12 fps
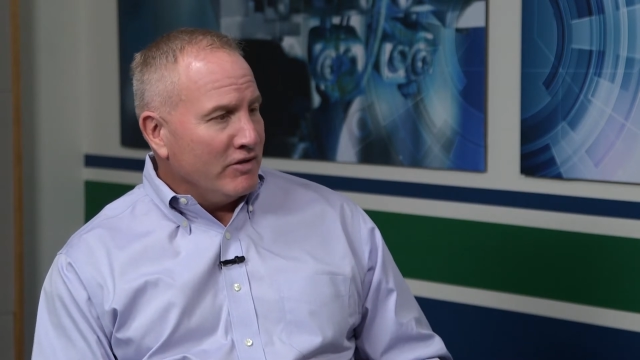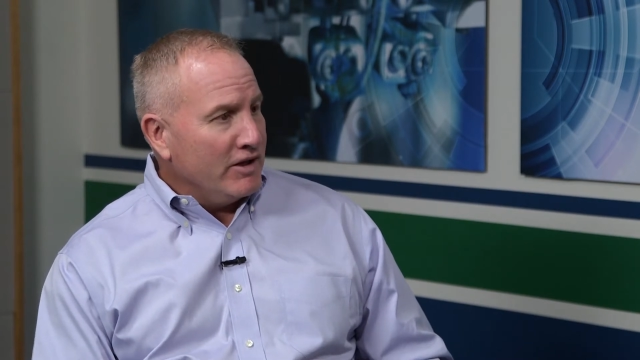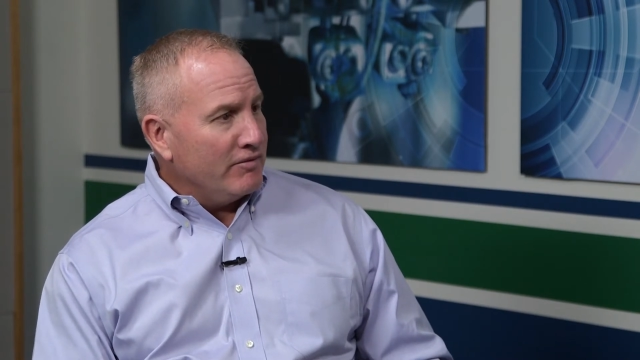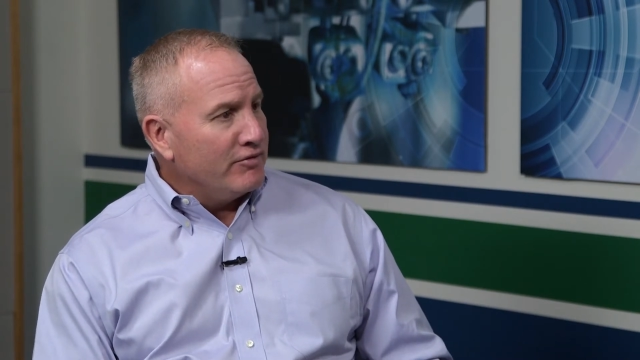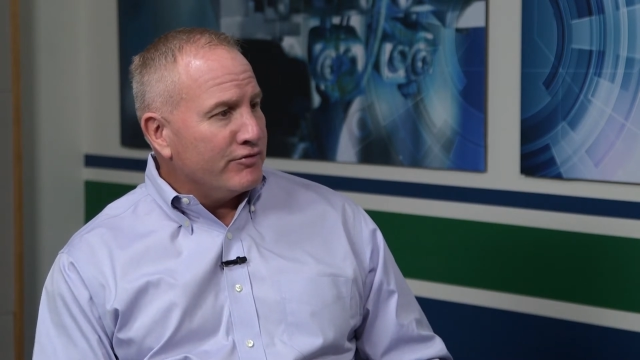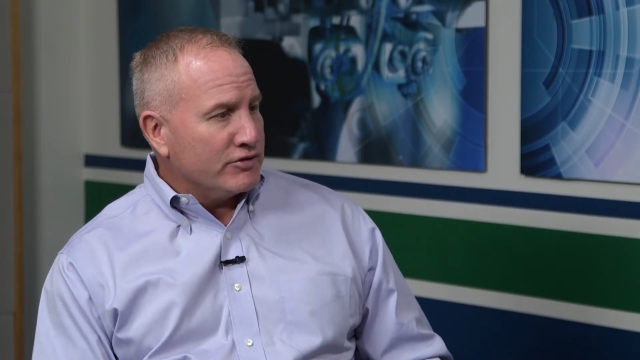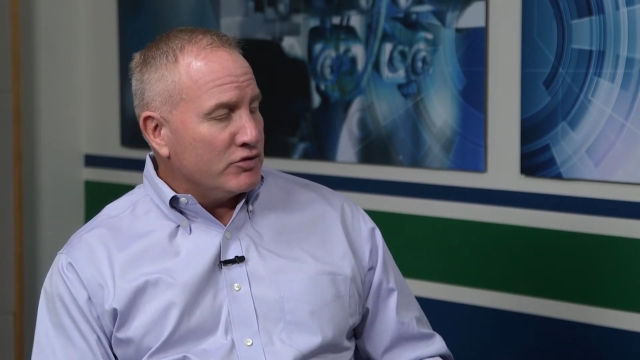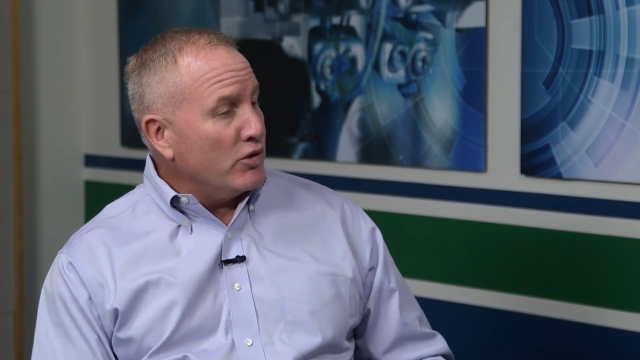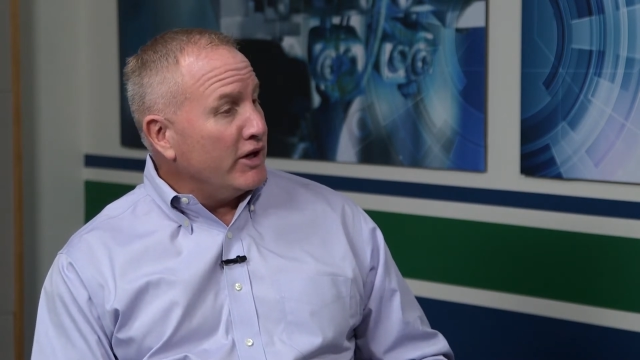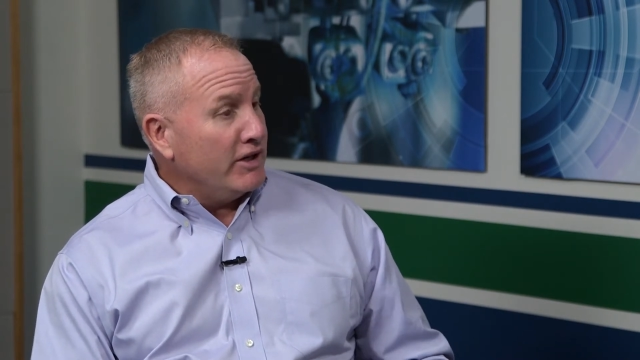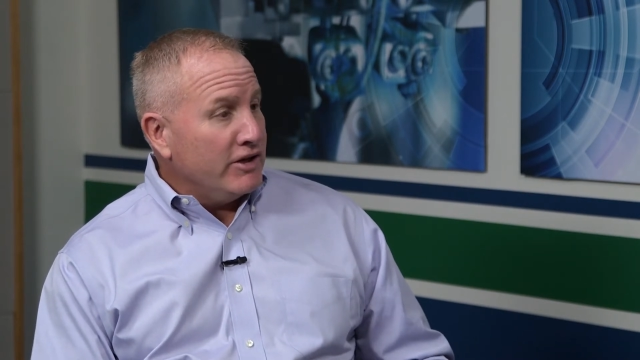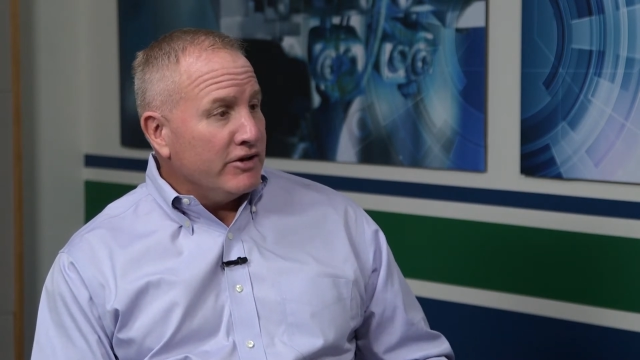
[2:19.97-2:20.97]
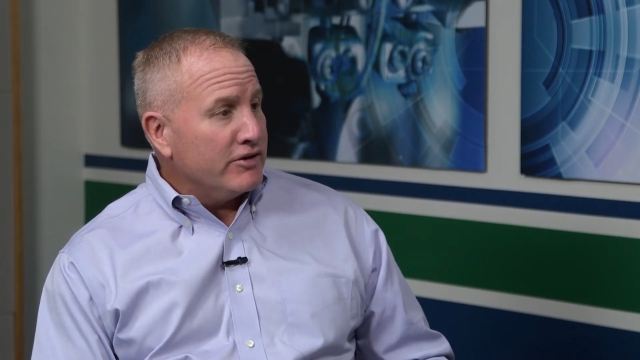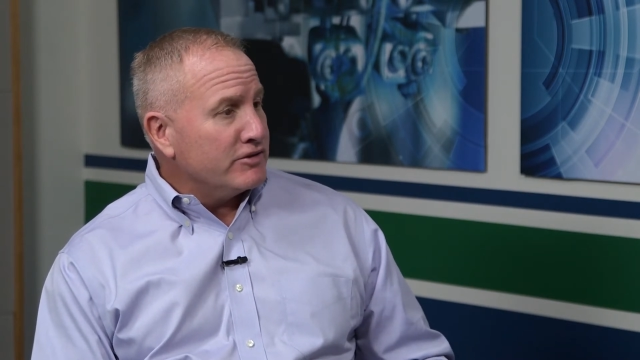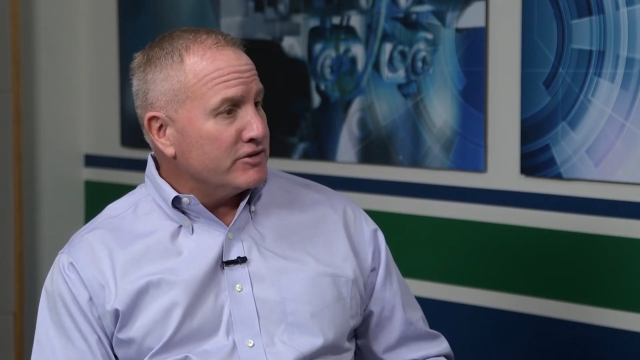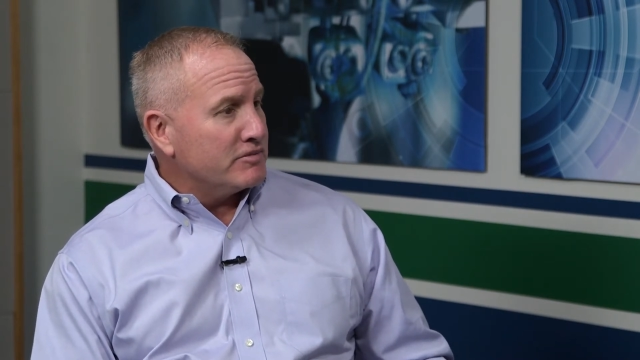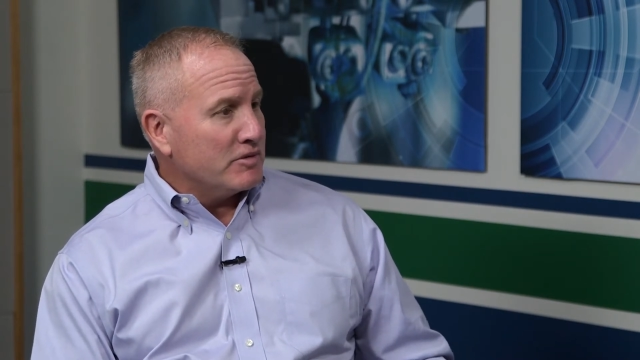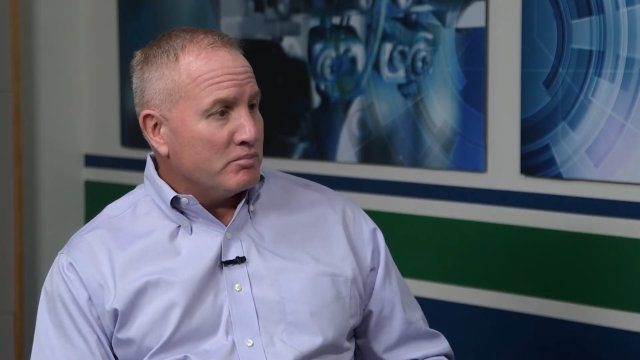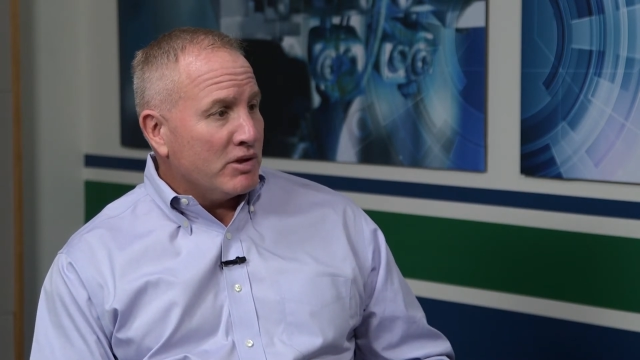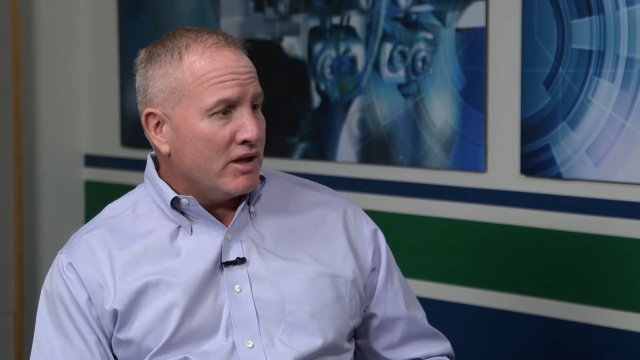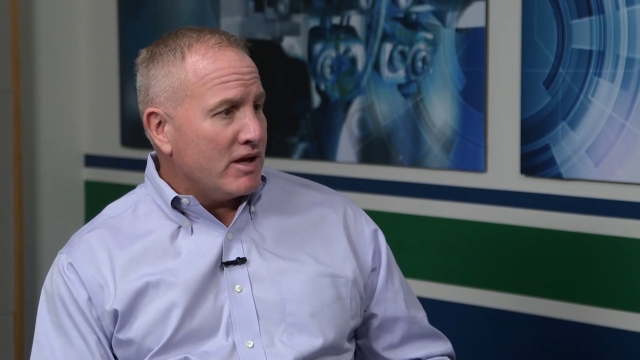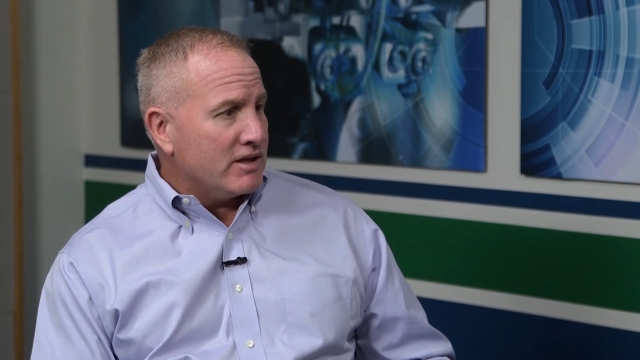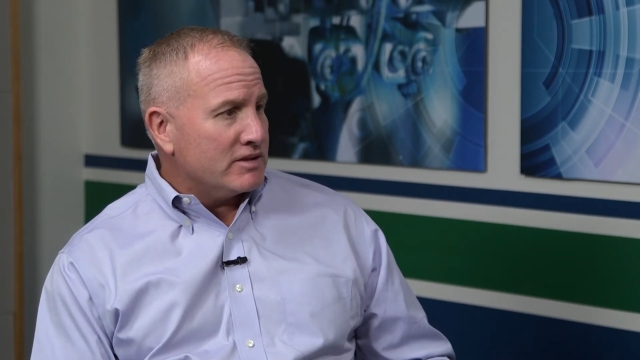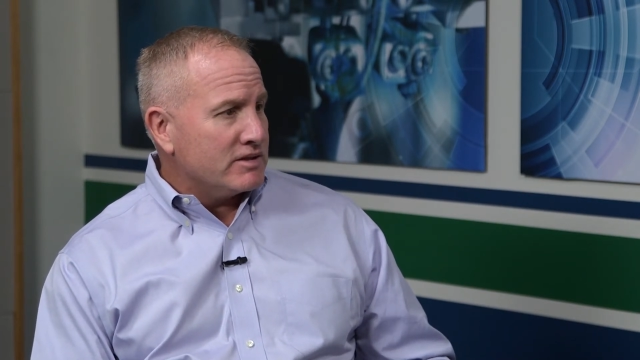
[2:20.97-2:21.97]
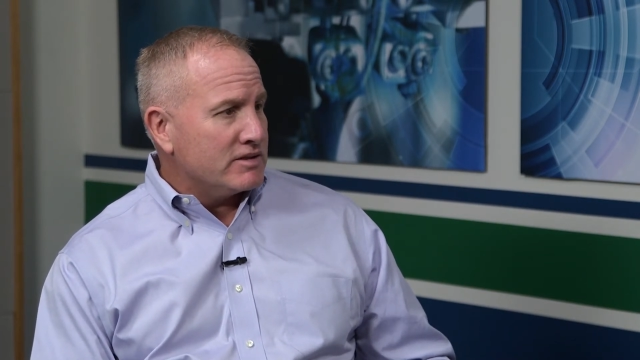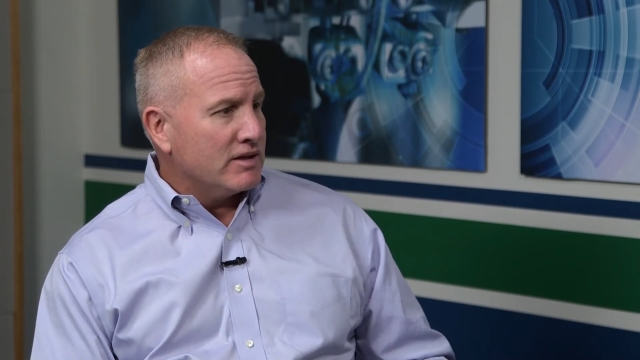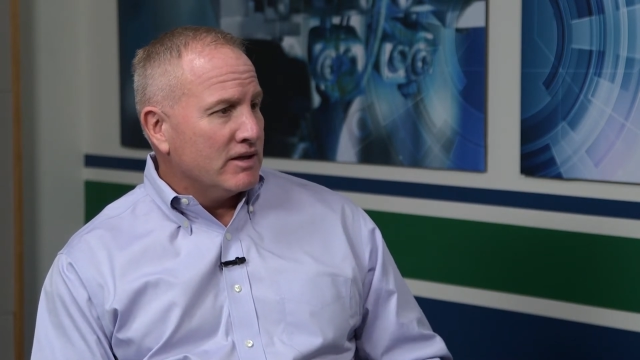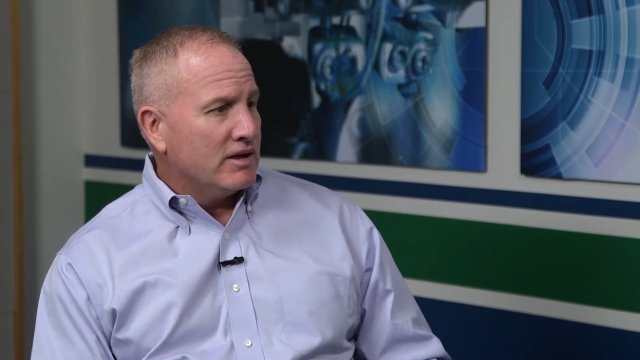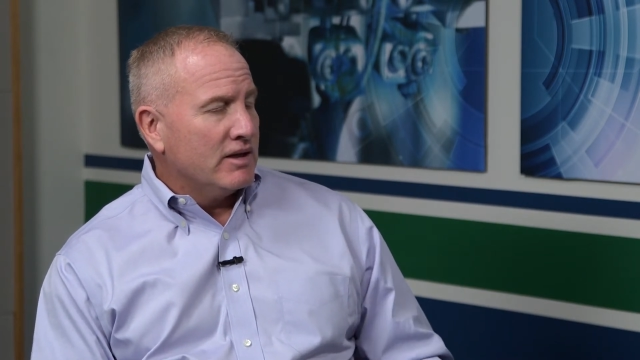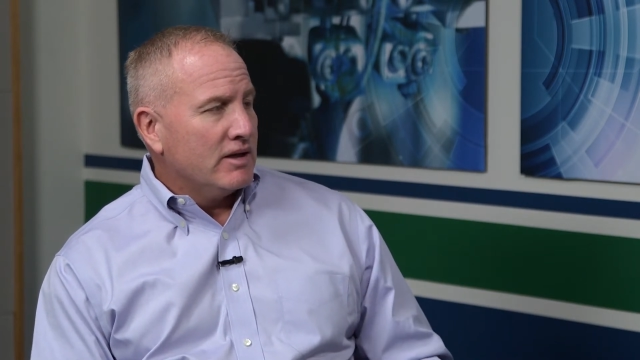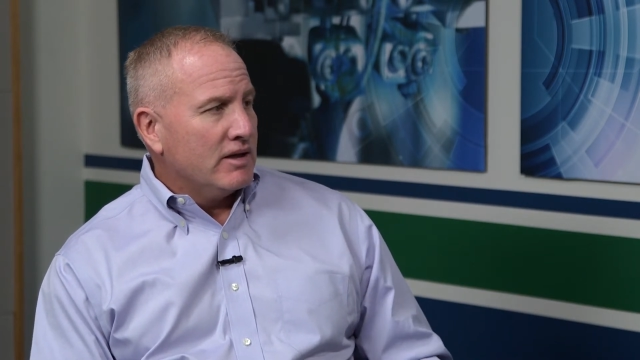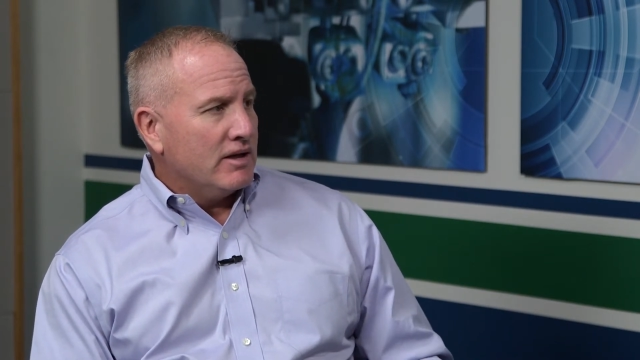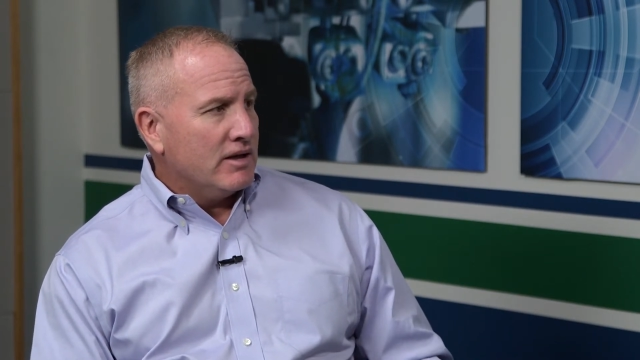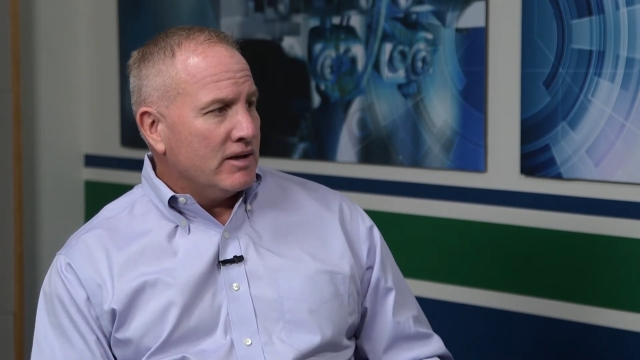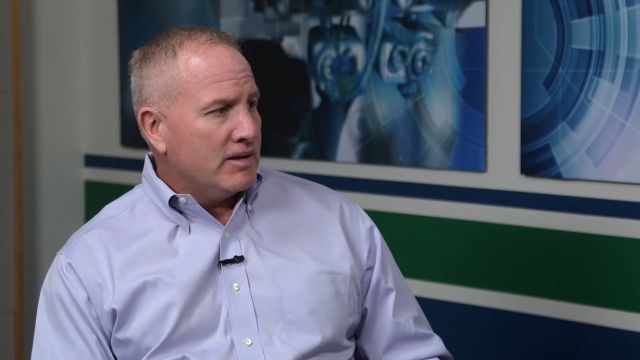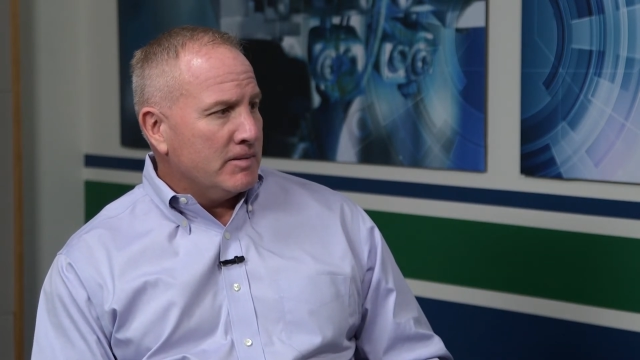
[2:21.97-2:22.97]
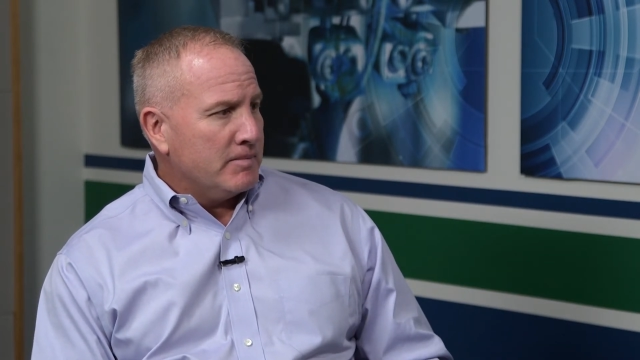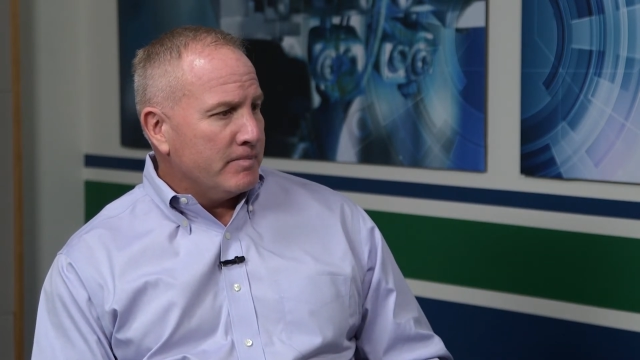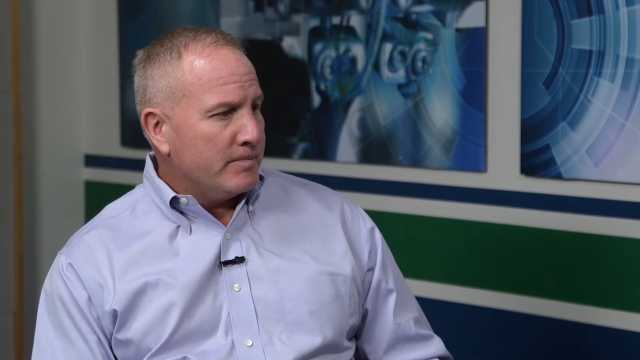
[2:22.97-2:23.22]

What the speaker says: lived for 20 years plus. Yeah.